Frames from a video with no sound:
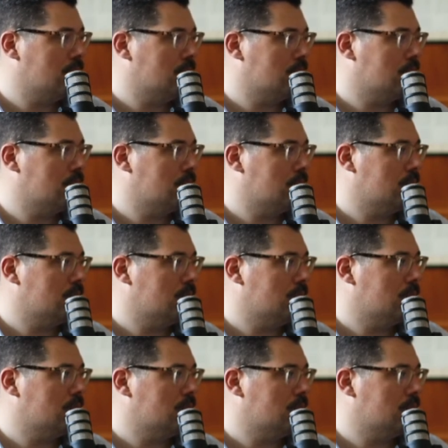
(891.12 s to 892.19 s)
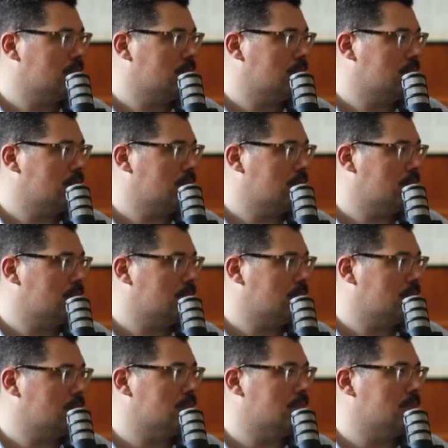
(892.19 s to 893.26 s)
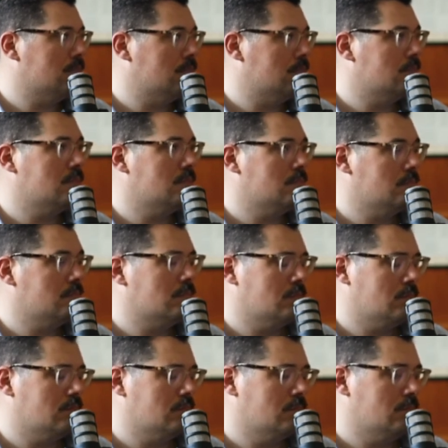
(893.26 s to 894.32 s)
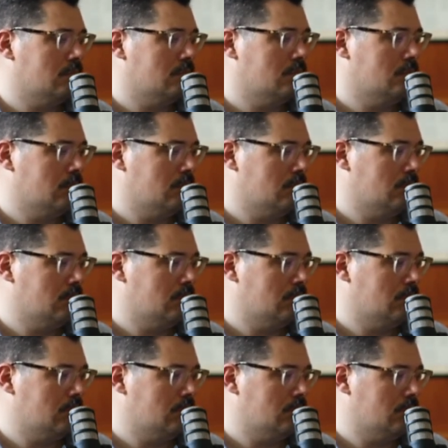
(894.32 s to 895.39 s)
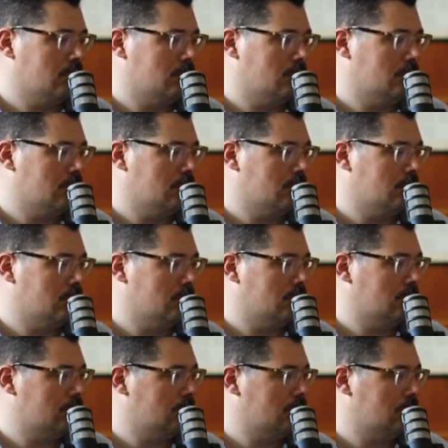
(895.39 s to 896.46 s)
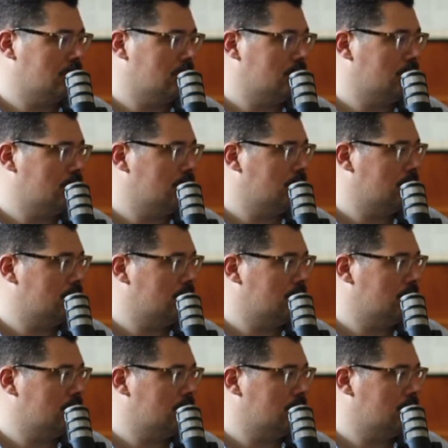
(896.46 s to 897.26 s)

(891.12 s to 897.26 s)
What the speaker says: (not speaking)